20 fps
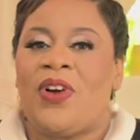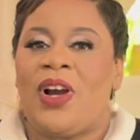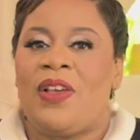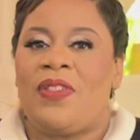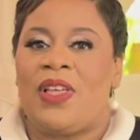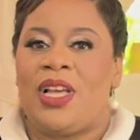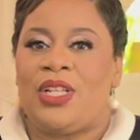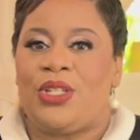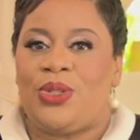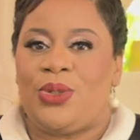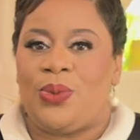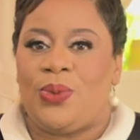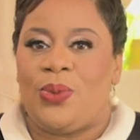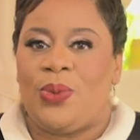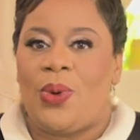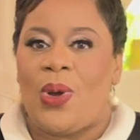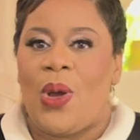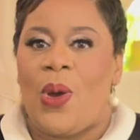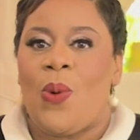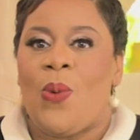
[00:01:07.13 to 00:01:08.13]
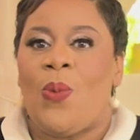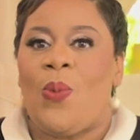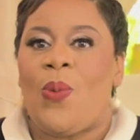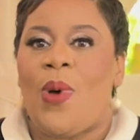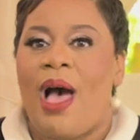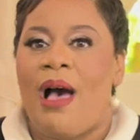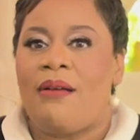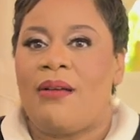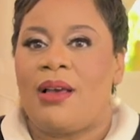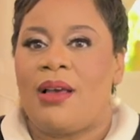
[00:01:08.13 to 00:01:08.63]
further ado,
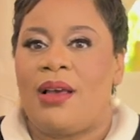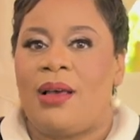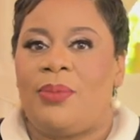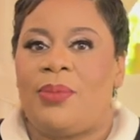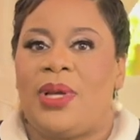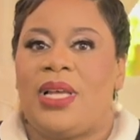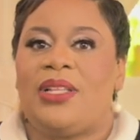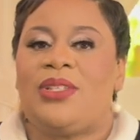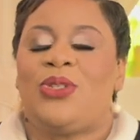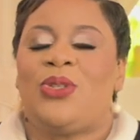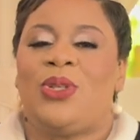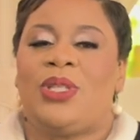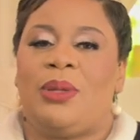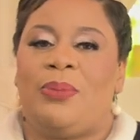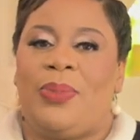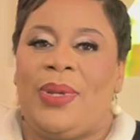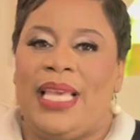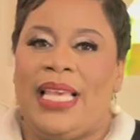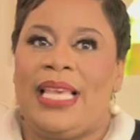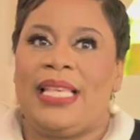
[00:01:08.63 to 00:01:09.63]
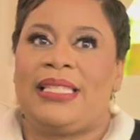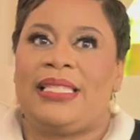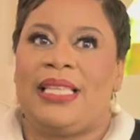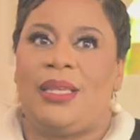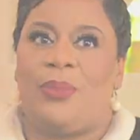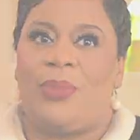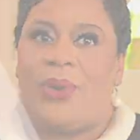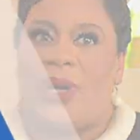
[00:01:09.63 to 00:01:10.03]
welcome to the BEC